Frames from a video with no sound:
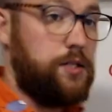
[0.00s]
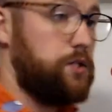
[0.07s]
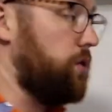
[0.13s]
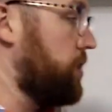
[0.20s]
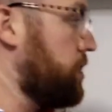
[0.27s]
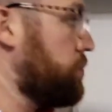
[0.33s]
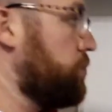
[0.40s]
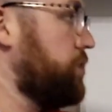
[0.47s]

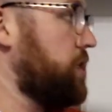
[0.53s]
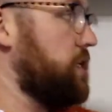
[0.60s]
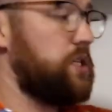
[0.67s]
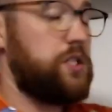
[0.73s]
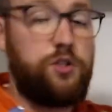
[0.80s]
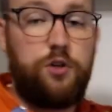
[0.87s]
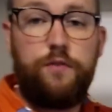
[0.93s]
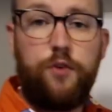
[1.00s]
this
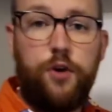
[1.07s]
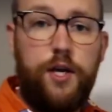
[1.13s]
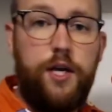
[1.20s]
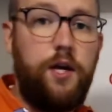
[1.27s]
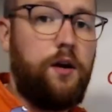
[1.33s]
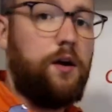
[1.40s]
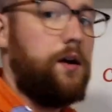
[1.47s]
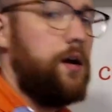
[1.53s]
server
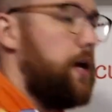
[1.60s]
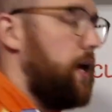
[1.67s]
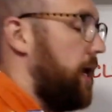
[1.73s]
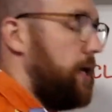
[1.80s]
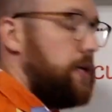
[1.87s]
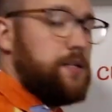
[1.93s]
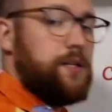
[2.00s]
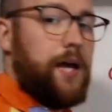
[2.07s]
here
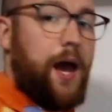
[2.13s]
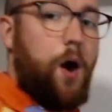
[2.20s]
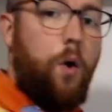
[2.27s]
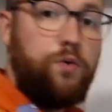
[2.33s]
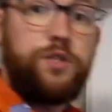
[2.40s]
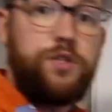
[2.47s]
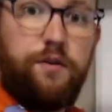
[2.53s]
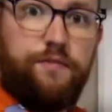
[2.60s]

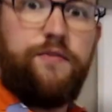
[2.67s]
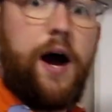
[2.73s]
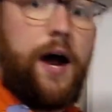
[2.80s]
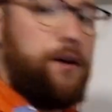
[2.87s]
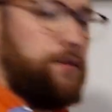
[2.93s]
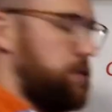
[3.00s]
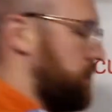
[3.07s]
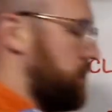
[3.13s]
hosts the files. This is